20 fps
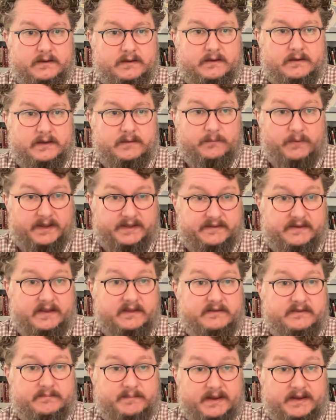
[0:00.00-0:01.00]
in what
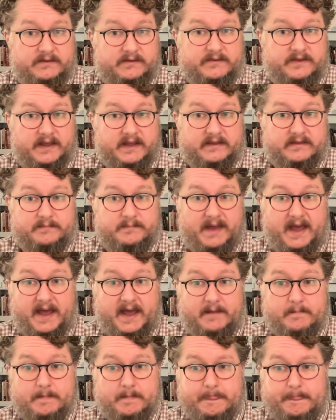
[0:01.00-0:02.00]
sense might you say it's
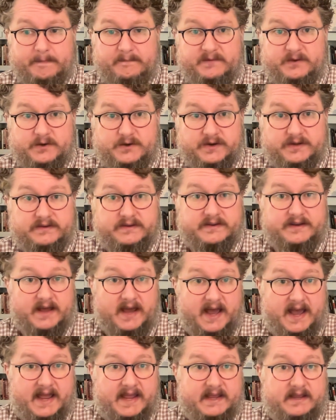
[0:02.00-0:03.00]
bad? You could
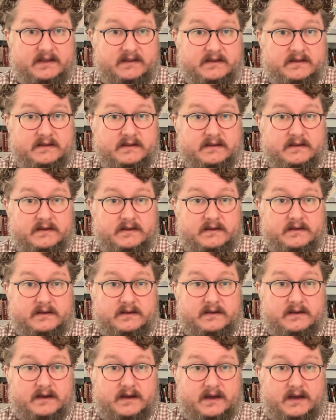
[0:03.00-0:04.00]
deny
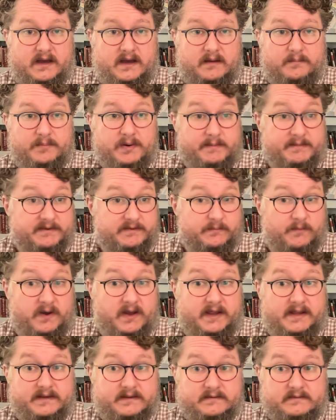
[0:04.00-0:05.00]
uh, premise
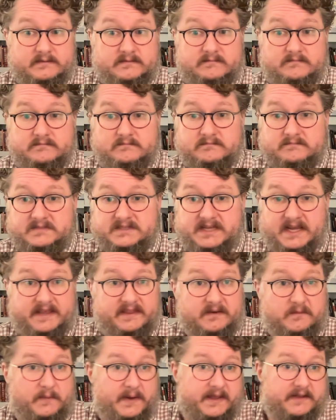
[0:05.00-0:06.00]
one, say
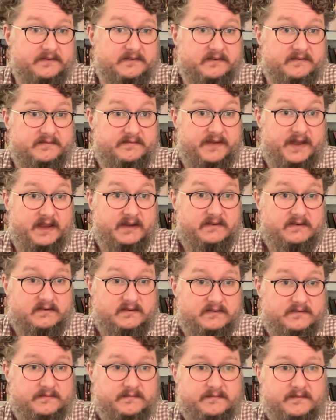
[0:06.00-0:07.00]
that whales are
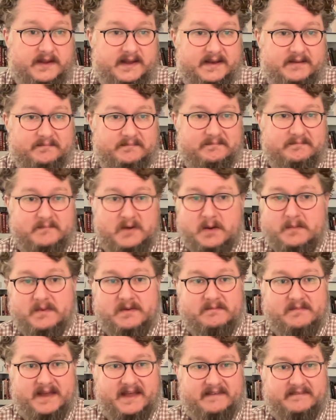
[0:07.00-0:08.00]
fish. Um,
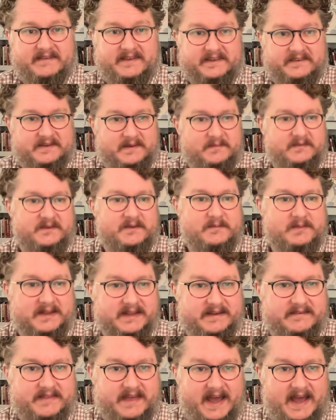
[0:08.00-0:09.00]
Herman Melville seems to
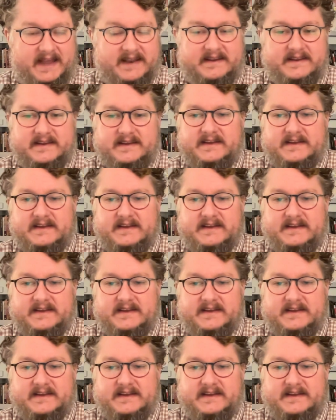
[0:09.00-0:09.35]
believe that.